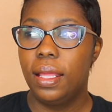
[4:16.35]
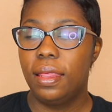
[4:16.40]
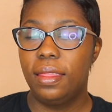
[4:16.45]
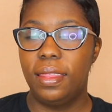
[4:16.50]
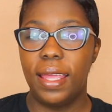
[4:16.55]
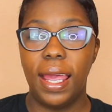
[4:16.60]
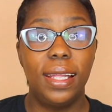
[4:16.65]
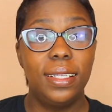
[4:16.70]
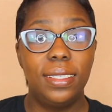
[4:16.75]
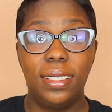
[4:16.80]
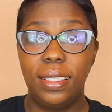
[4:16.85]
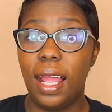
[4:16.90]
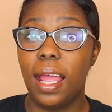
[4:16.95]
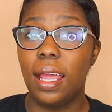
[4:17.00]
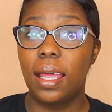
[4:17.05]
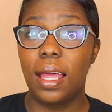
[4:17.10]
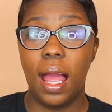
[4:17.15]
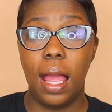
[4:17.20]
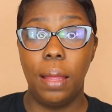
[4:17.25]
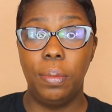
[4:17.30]
That's
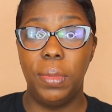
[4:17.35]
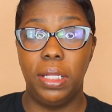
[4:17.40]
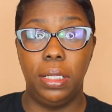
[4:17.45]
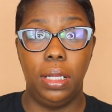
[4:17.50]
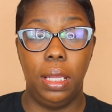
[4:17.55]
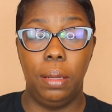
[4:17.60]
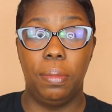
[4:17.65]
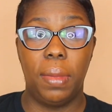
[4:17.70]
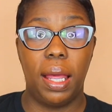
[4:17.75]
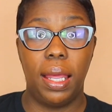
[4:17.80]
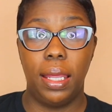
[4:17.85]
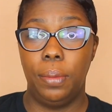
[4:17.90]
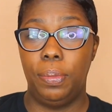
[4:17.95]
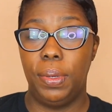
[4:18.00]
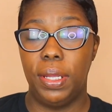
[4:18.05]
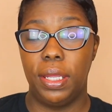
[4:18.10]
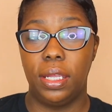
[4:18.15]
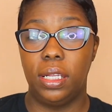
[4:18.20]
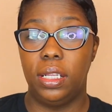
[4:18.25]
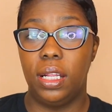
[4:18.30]
not common, in my
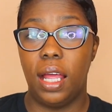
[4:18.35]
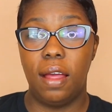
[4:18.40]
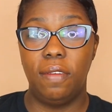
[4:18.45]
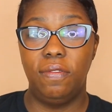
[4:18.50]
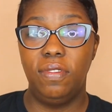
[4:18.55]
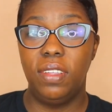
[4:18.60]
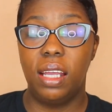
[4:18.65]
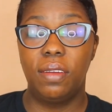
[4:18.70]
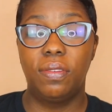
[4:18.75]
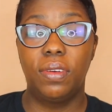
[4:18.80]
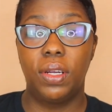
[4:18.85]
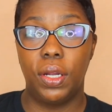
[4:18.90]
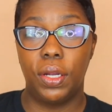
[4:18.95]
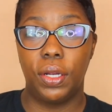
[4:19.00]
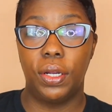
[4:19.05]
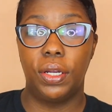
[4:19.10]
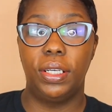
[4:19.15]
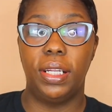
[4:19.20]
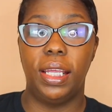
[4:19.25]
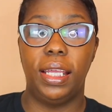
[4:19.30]
opinion. I've never
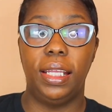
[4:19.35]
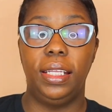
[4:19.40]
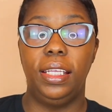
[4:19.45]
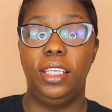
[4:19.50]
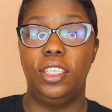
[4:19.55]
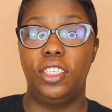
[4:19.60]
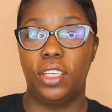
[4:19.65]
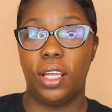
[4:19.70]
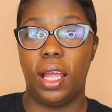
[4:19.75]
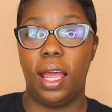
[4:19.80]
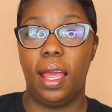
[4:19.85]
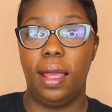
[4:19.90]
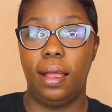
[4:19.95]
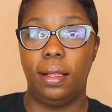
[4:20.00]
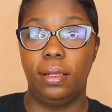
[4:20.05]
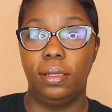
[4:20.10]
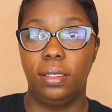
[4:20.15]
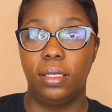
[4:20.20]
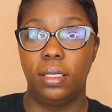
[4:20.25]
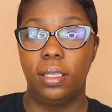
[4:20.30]
heard any
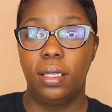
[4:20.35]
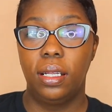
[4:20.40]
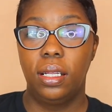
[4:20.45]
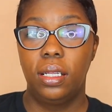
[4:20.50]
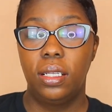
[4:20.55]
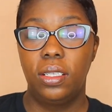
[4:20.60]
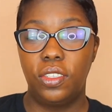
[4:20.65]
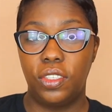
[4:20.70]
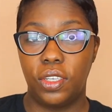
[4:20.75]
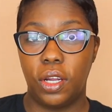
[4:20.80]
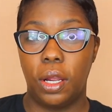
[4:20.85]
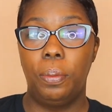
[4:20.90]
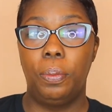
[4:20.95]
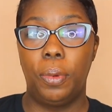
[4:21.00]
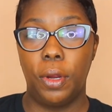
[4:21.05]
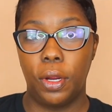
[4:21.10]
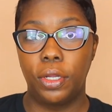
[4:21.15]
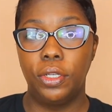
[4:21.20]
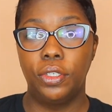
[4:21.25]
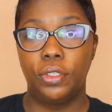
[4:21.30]
child start
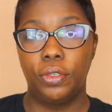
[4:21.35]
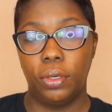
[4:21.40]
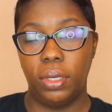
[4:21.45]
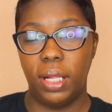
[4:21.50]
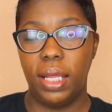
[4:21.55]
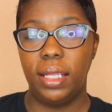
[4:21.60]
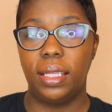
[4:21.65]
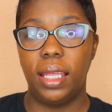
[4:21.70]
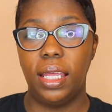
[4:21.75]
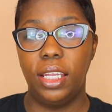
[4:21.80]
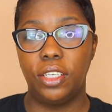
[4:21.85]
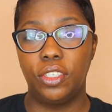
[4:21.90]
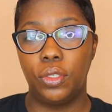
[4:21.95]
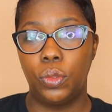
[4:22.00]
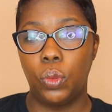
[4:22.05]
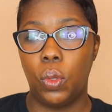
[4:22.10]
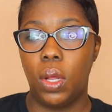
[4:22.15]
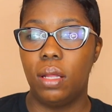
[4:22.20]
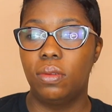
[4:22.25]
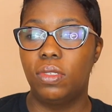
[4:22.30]
birth control at the age of
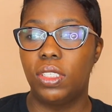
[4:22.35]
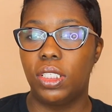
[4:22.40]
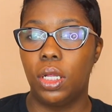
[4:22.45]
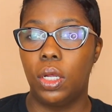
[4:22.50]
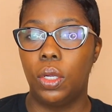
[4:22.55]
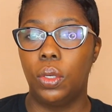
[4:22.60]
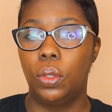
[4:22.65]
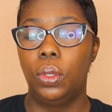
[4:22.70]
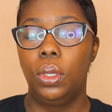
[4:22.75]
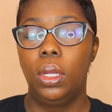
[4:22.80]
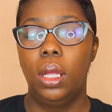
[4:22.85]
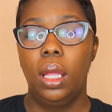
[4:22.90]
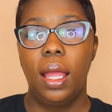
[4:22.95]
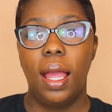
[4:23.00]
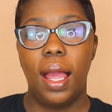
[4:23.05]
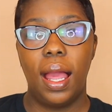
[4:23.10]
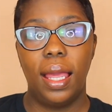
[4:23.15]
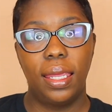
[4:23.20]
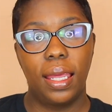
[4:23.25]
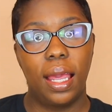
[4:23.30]
12. So
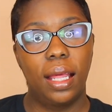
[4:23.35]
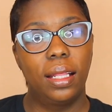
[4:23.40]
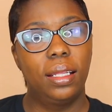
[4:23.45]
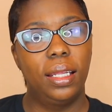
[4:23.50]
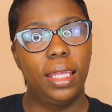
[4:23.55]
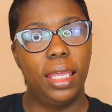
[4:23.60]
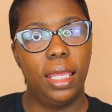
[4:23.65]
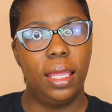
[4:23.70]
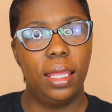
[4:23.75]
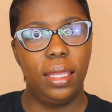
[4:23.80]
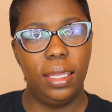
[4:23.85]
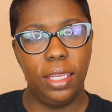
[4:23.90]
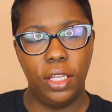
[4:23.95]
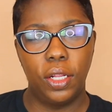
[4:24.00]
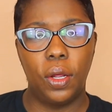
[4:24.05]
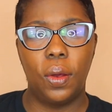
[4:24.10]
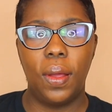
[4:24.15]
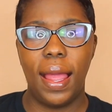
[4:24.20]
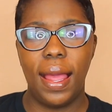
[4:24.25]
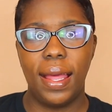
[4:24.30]
Iyanla, you
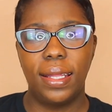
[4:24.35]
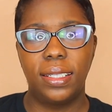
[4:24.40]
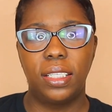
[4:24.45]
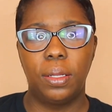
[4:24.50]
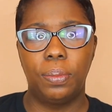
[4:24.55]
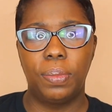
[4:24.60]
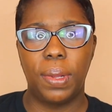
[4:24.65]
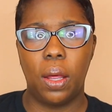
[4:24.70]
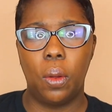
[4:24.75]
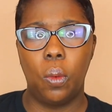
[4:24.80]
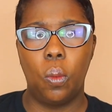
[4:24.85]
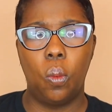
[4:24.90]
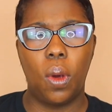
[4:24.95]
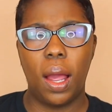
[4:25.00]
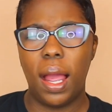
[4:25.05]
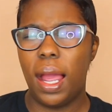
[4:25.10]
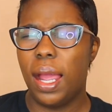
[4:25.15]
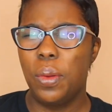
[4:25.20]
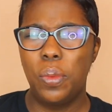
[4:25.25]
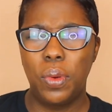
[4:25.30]
know, asked about
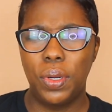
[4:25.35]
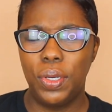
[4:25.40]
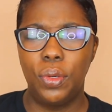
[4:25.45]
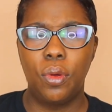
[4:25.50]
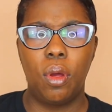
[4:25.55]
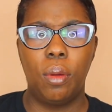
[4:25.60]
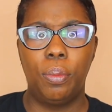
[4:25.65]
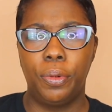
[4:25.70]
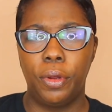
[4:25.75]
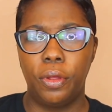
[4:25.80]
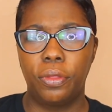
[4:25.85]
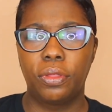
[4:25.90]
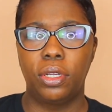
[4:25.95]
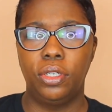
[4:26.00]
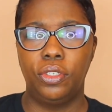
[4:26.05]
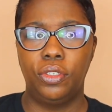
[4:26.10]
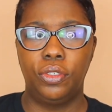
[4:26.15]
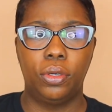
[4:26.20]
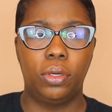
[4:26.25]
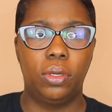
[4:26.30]
why were you on birth
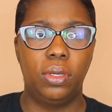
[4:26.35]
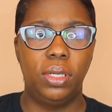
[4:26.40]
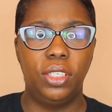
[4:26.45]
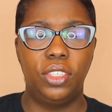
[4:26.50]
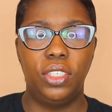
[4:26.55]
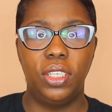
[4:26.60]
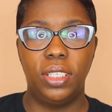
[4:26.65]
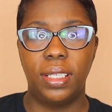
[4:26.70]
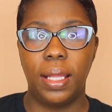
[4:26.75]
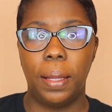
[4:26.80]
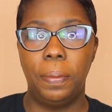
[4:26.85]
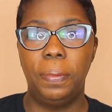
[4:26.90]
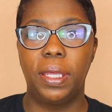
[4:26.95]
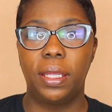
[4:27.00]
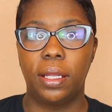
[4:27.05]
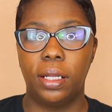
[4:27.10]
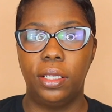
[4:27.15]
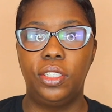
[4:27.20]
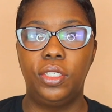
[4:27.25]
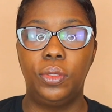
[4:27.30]
control? And she said
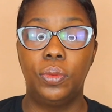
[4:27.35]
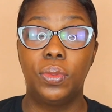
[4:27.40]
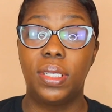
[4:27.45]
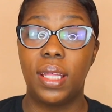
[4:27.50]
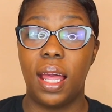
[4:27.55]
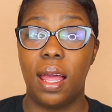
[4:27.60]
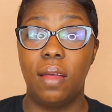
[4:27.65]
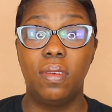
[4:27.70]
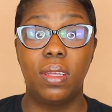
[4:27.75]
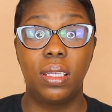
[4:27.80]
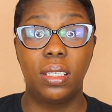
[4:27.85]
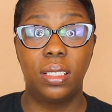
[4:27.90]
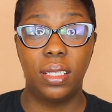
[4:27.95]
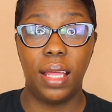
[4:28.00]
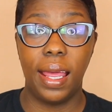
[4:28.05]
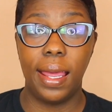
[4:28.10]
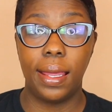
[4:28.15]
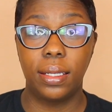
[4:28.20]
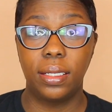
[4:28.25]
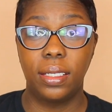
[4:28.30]
because she was having
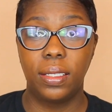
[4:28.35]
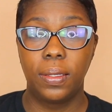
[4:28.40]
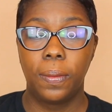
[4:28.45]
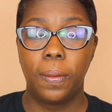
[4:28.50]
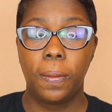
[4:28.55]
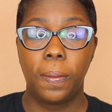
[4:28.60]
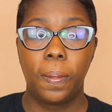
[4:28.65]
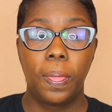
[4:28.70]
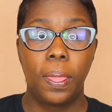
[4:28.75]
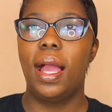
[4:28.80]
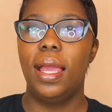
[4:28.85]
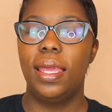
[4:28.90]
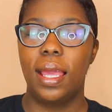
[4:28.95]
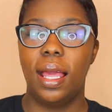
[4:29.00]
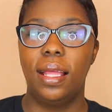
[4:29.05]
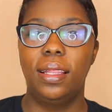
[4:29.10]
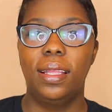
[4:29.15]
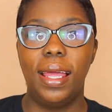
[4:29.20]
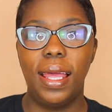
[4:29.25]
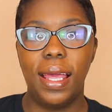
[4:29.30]
sex.
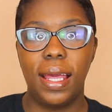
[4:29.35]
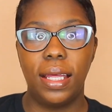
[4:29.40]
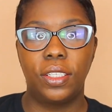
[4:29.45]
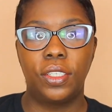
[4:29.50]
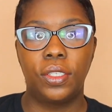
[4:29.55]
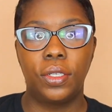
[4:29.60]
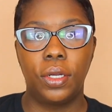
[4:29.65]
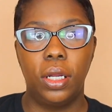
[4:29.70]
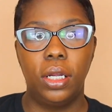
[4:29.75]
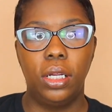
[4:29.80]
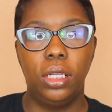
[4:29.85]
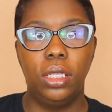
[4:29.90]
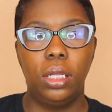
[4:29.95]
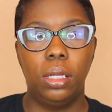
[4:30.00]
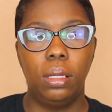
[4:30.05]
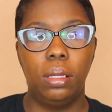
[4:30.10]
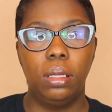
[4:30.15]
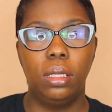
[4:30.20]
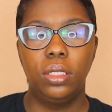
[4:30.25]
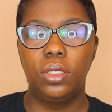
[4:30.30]
Iyanla asked her,
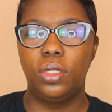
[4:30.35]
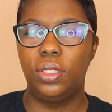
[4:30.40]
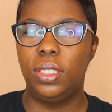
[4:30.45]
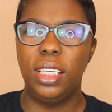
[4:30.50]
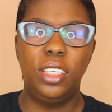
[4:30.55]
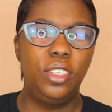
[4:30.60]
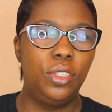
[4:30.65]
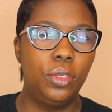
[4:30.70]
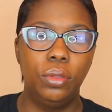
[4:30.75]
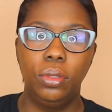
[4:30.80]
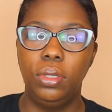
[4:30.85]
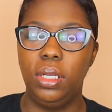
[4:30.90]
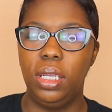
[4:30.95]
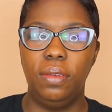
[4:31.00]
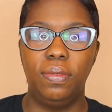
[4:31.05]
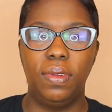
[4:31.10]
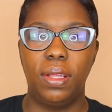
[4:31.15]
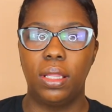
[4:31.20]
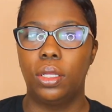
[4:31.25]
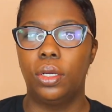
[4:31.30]
did you
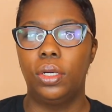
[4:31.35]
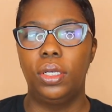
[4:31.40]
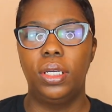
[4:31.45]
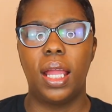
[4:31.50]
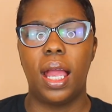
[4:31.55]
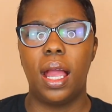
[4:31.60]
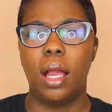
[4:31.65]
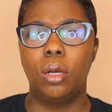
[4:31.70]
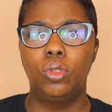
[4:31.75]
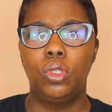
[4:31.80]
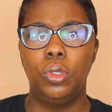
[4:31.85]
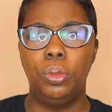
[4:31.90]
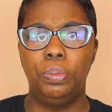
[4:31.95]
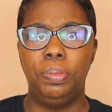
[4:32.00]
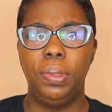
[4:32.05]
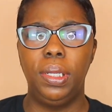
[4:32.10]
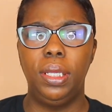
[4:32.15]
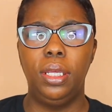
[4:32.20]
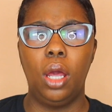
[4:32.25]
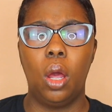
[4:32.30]
even learn how to
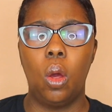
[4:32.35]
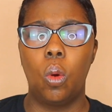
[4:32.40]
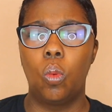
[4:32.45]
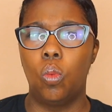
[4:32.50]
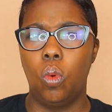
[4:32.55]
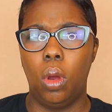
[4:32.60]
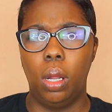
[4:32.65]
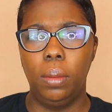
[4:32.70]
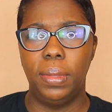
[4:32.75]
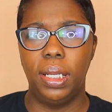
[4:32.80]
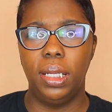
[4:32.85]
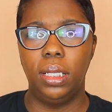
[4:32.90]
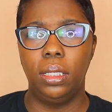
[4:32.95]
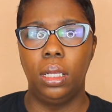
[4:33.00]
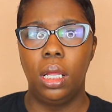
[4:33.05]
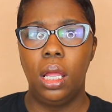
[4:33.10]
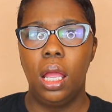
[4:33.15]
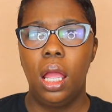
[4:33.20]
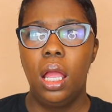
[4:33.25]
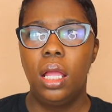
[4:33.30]
be a
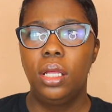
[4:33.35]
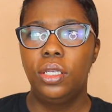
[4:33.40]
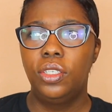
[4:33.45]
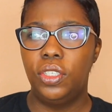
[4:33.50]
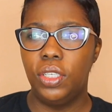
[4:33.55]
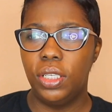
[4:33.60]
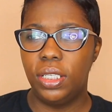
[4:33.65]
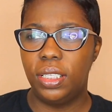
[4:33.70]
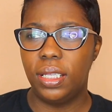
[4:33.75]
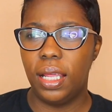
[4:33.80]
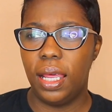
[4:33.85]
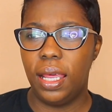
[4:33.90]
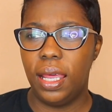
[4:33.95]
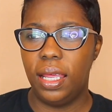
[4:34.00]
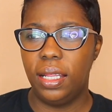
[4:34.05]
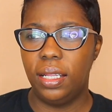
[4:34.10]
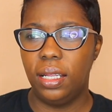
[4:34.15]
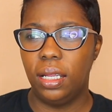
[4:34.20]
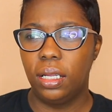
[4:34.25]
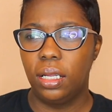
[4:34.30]
woman? She
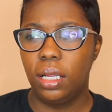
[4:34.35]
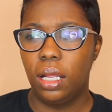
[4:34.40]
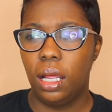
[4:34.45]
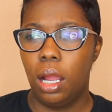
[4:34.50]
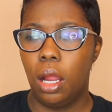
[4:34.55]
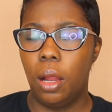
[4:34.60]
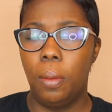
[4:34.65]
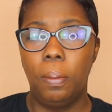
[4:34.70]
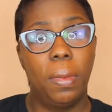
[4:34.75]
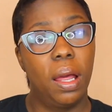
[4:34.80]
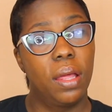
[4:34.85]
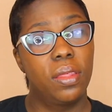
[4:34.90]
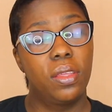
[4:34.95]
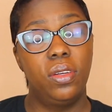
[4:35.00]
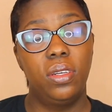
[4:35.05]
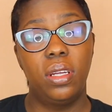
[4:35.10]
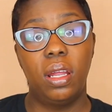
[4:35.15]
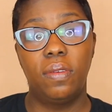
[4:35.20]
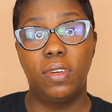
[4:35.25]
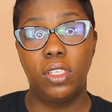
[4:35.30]
said her
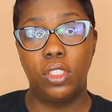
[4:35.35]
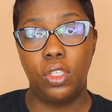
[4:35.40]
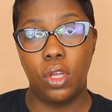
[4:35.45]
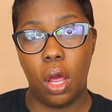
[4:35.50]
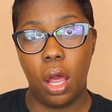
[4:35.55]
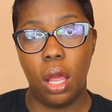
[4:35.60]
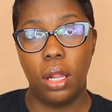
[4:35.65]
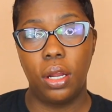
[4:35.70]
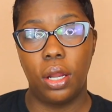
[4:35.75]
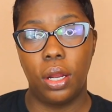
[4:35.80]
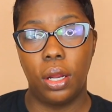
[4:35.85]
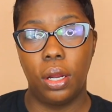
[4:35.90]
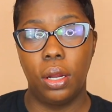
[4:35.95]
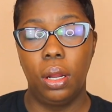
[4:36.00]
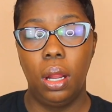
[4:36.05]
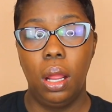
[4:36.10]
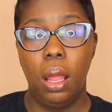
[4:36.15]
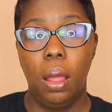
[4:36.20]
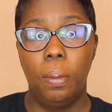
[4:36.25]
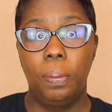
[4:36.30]
mother never taught
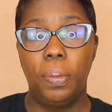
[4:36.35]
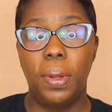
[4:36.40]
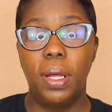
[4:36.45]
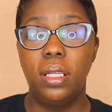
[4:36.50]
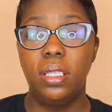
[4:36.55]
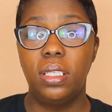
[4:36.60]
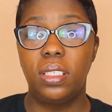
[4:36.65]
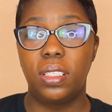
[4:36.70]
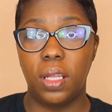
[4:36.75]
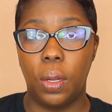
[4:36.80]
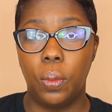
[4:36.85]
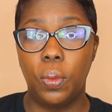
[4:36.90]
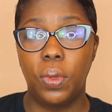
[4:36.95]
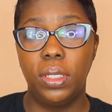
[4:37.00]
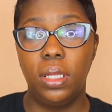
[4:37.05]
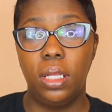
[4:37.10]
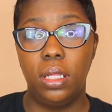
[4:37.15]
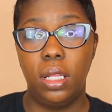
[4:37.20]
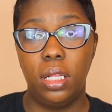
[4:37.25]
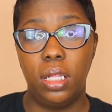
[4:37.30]
her, but
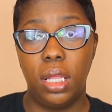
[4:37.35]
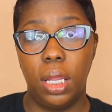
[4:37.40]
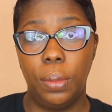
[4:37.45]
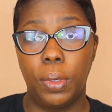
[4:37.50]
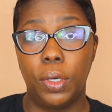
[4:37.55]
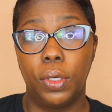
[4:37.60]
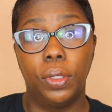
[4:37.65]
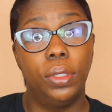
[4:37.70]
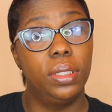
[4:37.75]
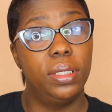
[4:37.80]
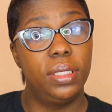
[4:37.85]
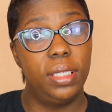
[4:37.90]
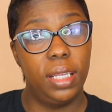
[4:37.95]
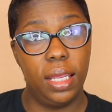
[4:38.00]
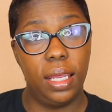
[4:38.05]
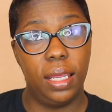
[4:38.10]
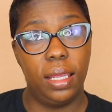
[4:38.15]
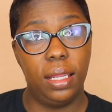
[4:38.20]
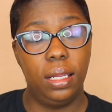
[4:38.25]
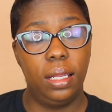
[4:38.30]
someone in the neighborhood
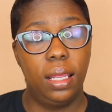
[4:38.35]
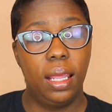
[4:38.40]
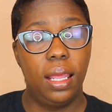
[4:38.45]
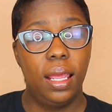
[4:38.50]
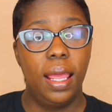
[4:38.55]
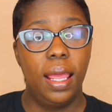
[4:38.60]
did.